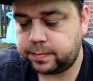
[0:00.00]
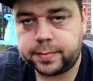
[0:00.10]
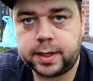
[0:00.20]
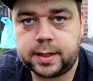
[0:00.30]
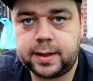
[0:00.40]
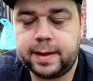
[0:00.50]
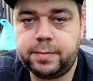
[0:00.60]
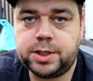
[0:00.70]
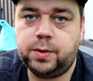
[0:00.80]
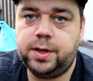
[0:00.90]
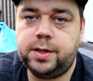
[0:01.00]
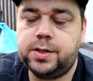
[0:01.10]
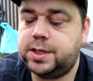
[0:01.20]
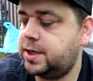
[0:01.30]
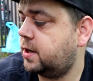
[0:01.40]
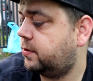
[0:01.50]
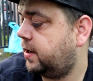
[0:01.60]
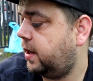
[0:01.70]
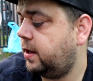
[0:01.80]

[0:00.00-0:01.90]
But let me show you the general